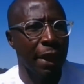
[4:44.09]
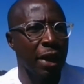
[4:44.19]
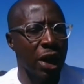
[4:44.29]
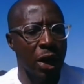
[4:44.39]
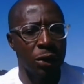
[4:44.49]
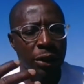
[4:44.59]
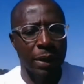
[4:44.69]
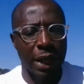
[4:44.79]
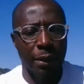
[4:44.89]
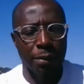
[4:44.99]
around the
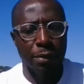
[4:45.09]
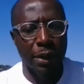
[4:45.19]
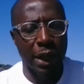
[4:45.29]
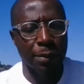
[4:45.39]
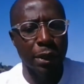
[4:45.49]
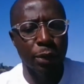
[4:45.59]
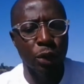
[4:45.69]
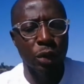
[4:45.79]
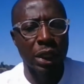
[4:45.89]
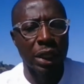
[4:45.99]
black
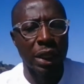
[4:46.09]
people,